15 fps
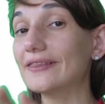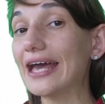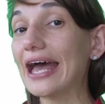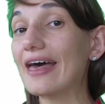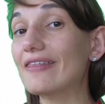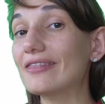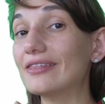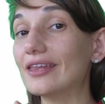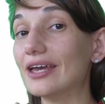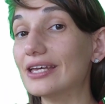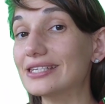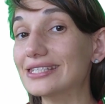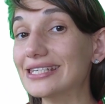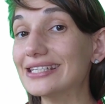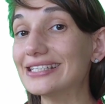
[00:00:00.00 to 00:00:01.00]
then a
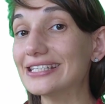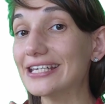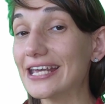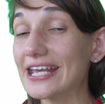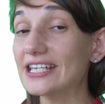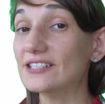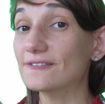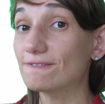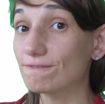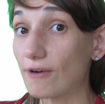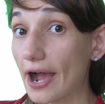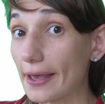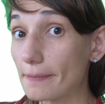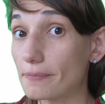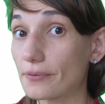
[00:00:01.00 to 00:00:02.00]
city is
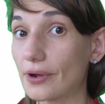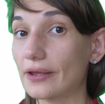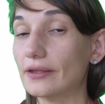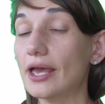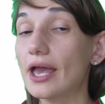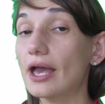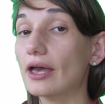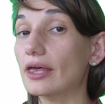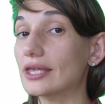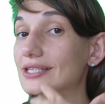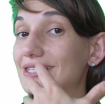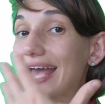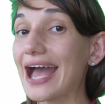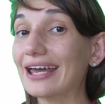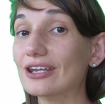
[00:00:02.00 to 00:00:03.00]
vibrant. It's
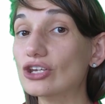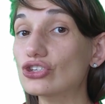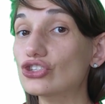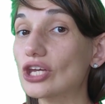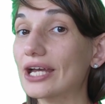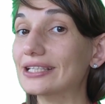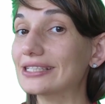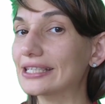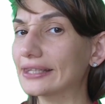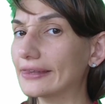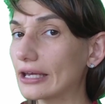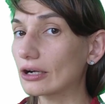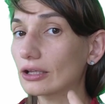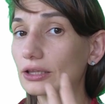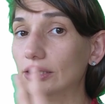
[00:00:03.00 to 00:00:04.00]
energetic,
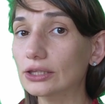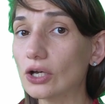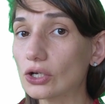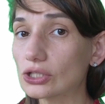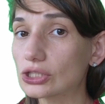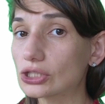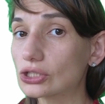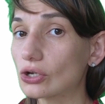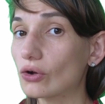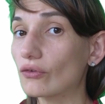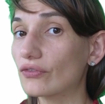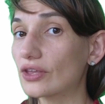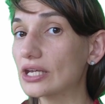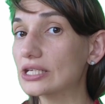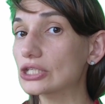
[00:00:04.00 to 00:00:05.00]
are lots of
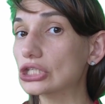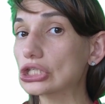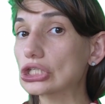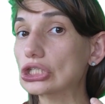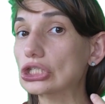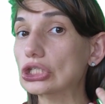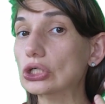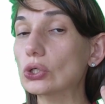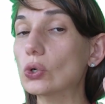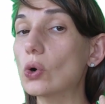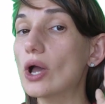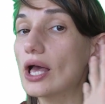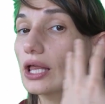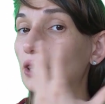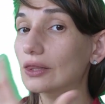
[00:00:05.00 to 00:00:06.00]
things to do,
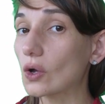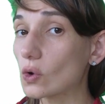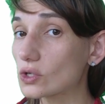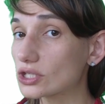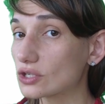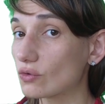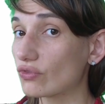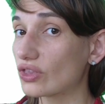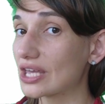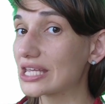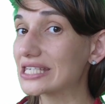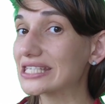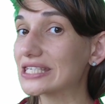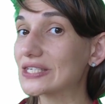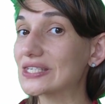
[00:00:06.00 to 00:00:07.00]
lots of
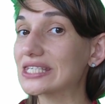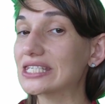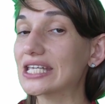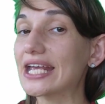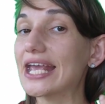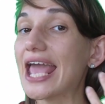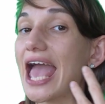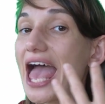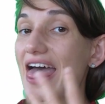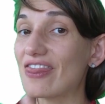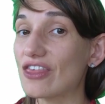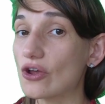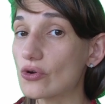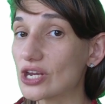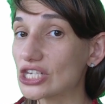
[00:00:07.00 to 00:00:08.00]
things to see, and
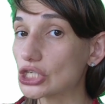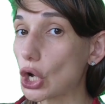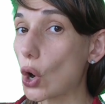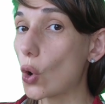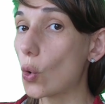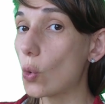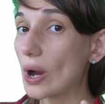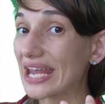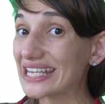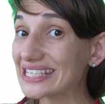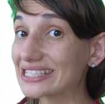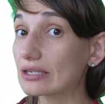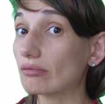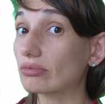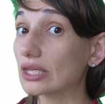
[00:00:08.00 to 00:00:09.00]
there is always
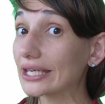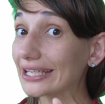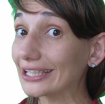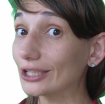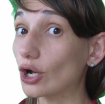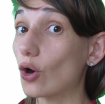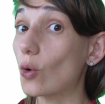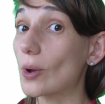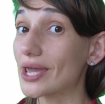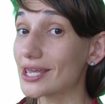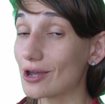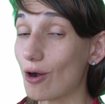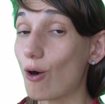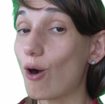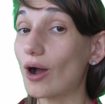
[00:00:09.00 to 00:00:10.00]
something going
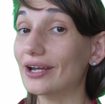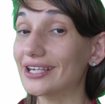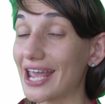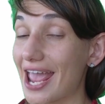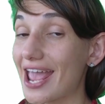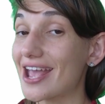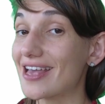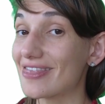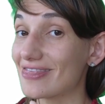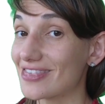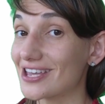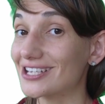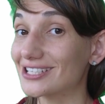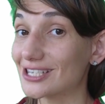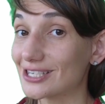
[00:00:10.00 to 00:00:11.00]
on in
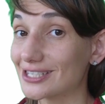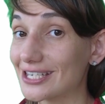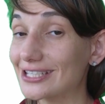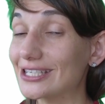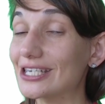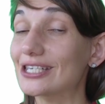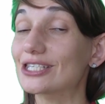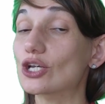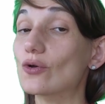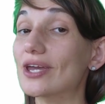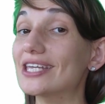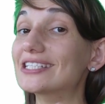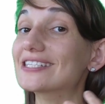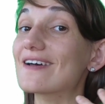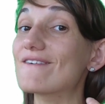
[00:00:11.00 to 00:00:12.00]
this city. So
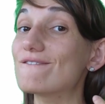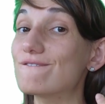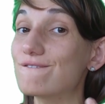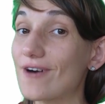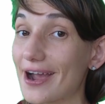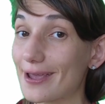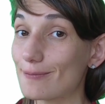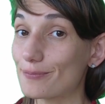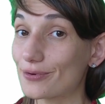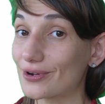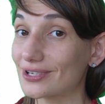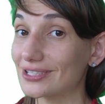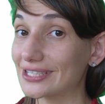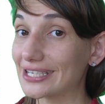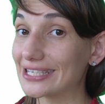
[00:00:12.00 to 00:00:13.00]
it's a
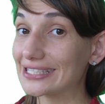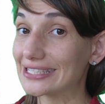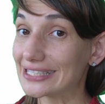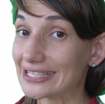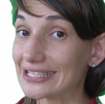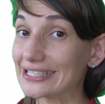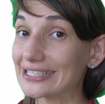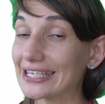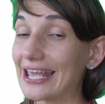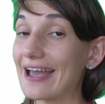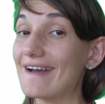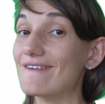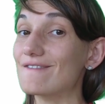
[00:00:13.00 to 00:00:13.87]
vibrant city,